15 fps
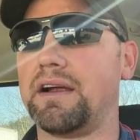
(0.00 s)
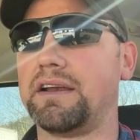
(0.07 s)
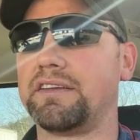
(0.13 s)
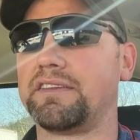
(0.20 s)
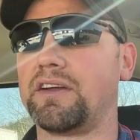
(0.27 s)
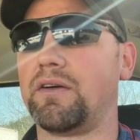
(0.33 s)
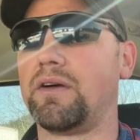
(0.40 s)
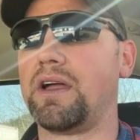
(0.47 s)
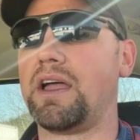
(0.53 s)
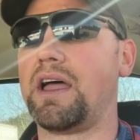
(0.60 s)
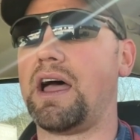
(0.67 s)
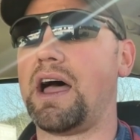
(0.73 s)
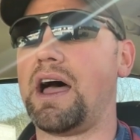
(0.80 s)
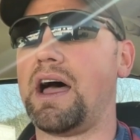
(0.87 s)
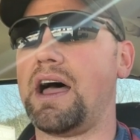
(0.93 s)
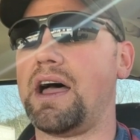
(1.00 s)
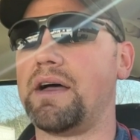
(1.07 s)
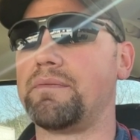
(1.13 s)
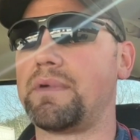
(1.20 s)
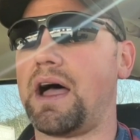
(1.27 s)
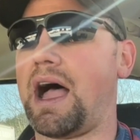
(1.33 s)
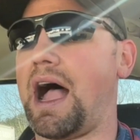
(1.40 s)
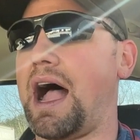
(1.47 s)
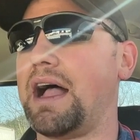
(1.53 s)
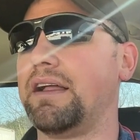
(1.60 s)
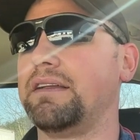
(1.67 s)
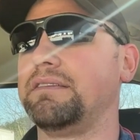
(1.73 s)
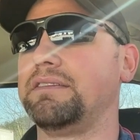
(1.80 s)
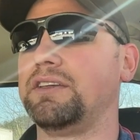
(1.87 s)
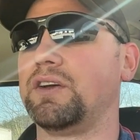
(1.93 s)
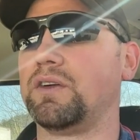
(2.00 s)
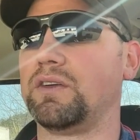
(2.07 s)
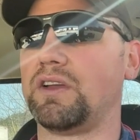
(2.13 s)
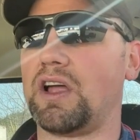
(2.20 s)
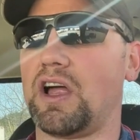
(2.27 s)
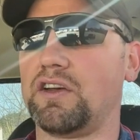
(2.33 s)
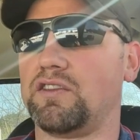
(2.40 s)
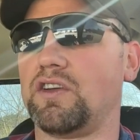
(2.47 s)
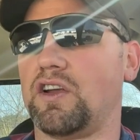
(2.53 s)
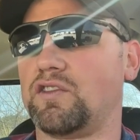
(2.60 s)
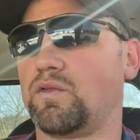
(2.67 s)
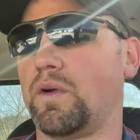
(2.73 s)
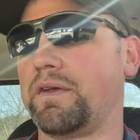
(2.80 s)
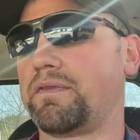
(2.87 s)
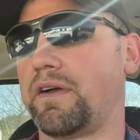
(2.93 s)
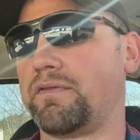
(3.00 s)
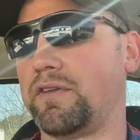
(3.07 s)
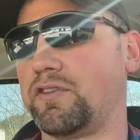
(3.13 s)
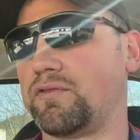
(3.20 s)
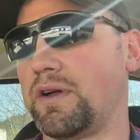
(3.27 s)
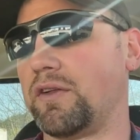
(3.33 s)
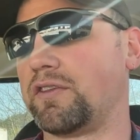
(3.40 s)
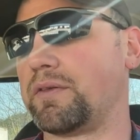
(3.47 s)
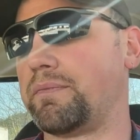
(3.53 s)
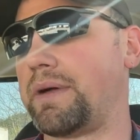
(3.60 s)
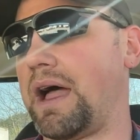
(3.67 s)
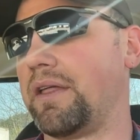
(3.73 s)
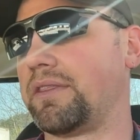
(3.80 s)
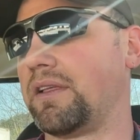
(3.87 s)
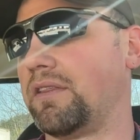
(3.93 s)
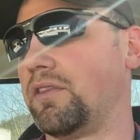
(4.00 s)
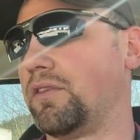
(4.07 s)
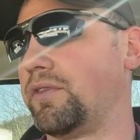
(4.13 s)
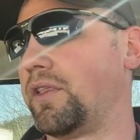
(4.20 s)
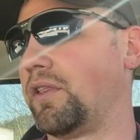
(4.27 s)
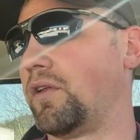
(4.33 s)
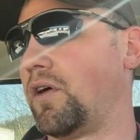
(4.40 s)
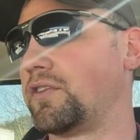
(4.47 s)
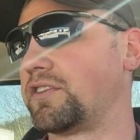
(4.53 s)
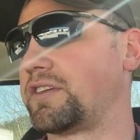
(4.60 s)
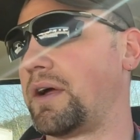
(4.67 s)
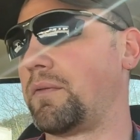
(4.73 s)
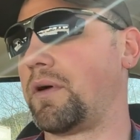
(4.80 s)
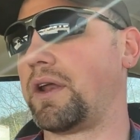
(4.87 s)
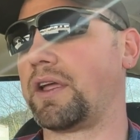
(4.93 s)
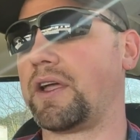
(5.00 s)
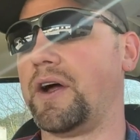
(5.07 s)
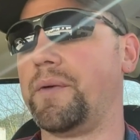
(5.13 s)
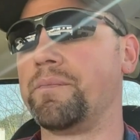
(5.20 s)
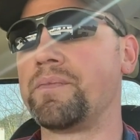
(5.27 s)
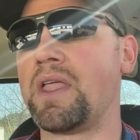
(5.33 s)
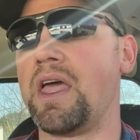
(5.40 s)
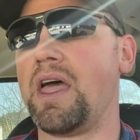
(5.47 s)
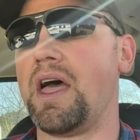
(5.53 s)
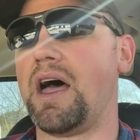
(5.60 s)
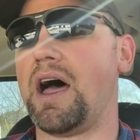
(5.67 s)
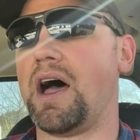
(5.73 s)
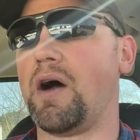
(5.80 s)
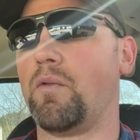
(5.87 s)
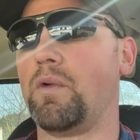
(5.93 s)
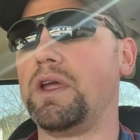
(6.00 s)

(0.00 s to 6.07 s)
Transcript: And so, a 25-foot trailer is about the largest I want to go.